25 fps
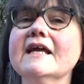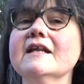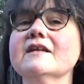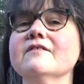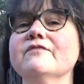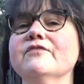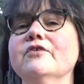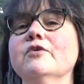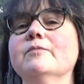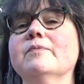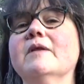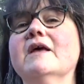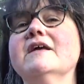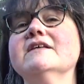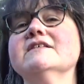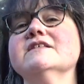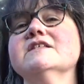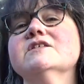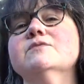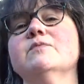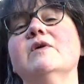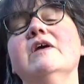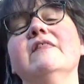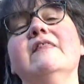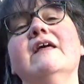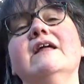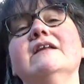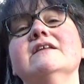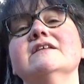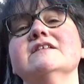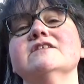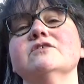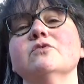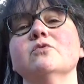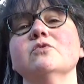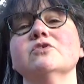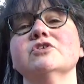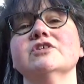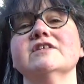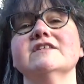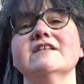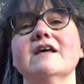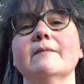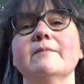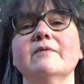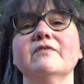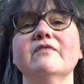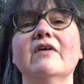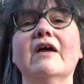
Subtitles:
in a few places where that distortion has happened.